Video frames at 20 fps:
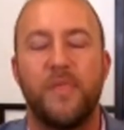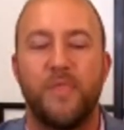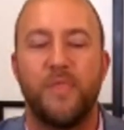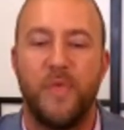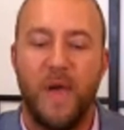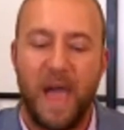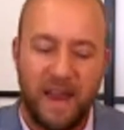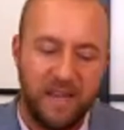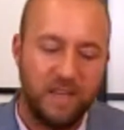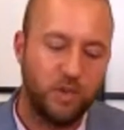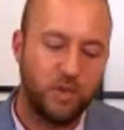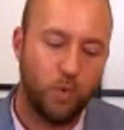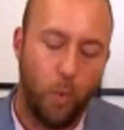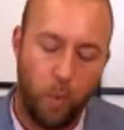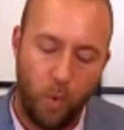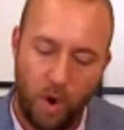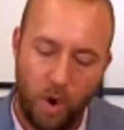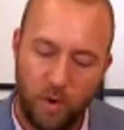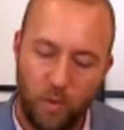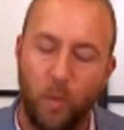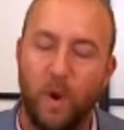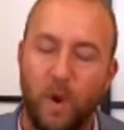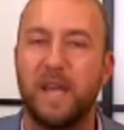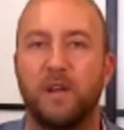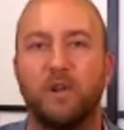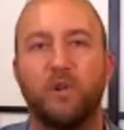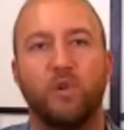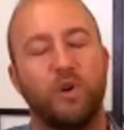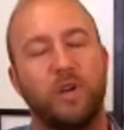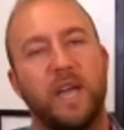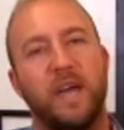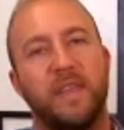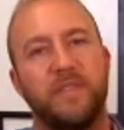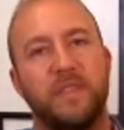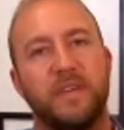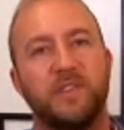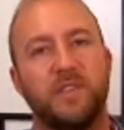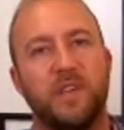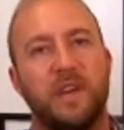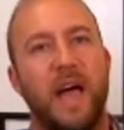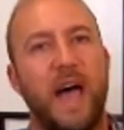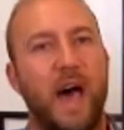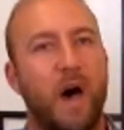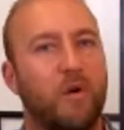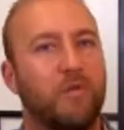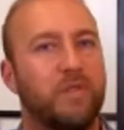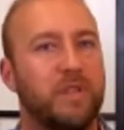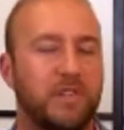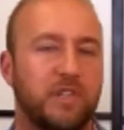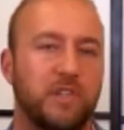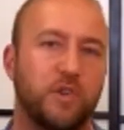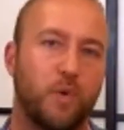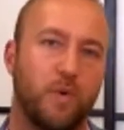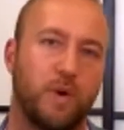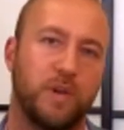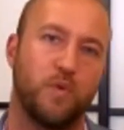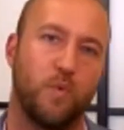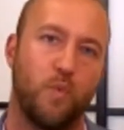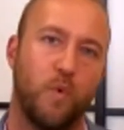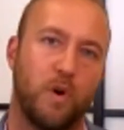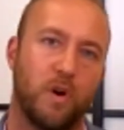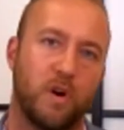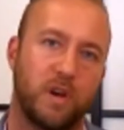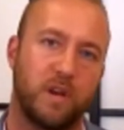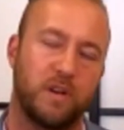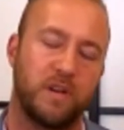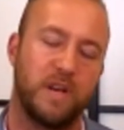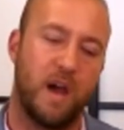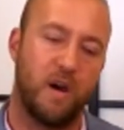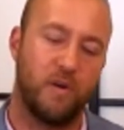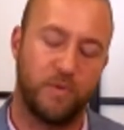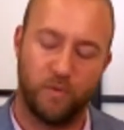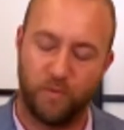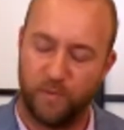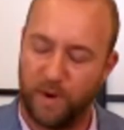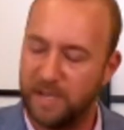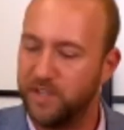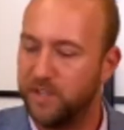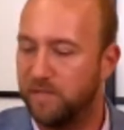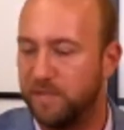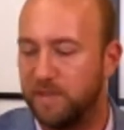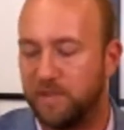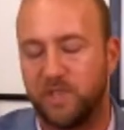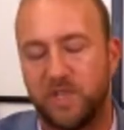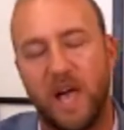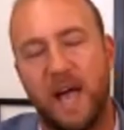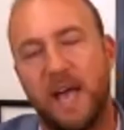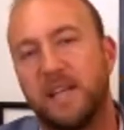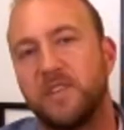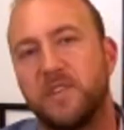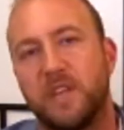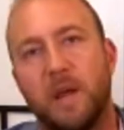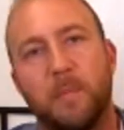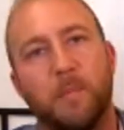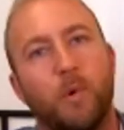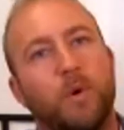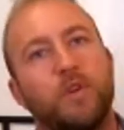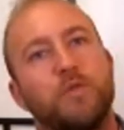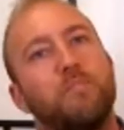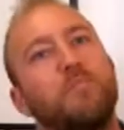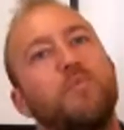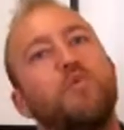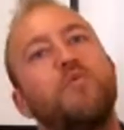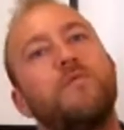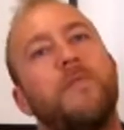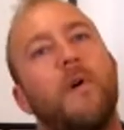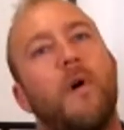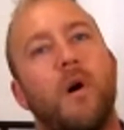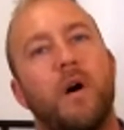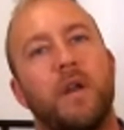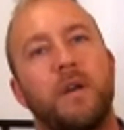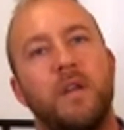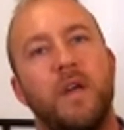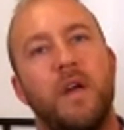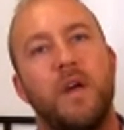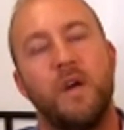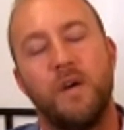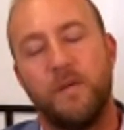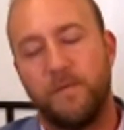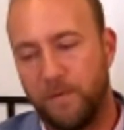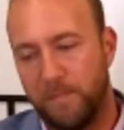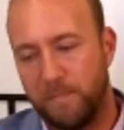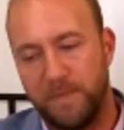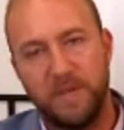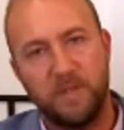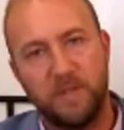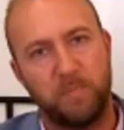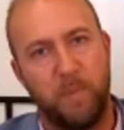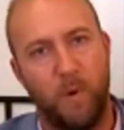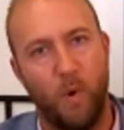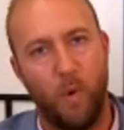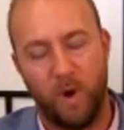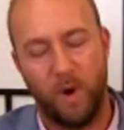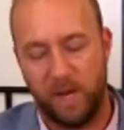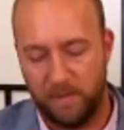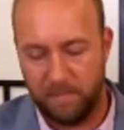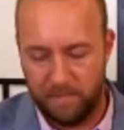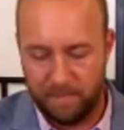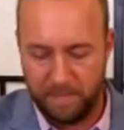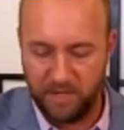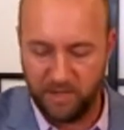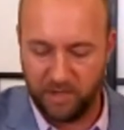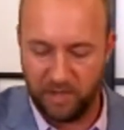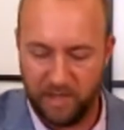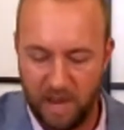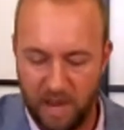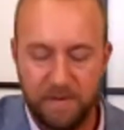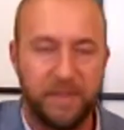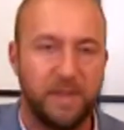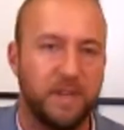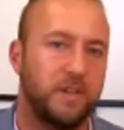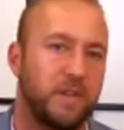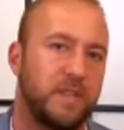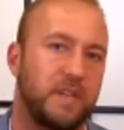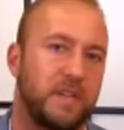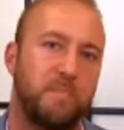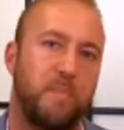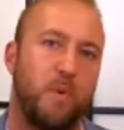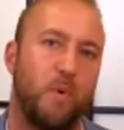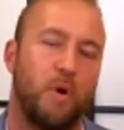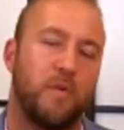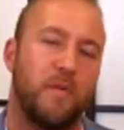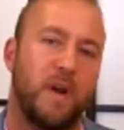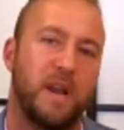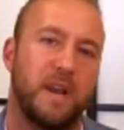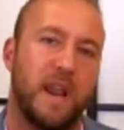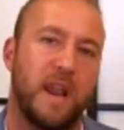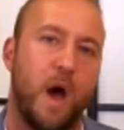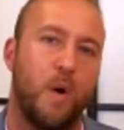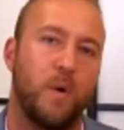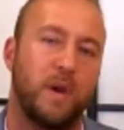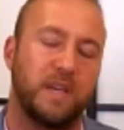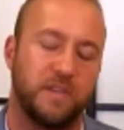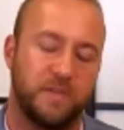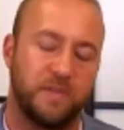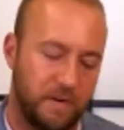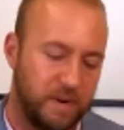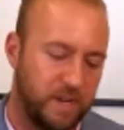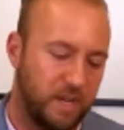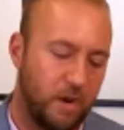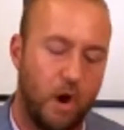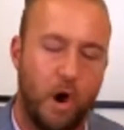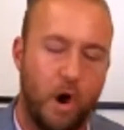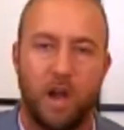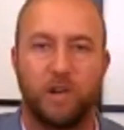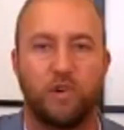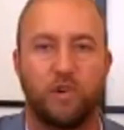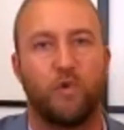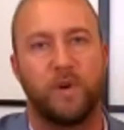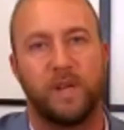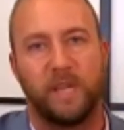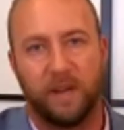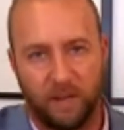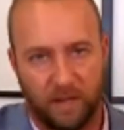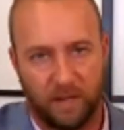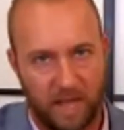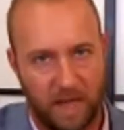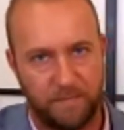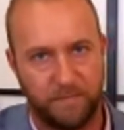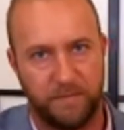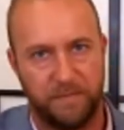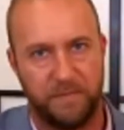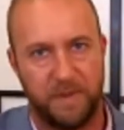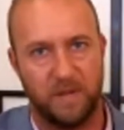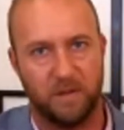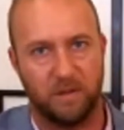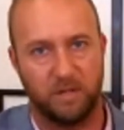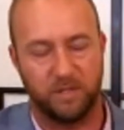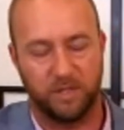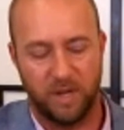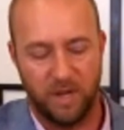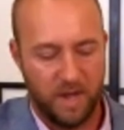That is one way to look at this, at how this is going to work. Now, the rest of the science that I'm going to move on from this point, basically everything to this point right now is very concrete, left field.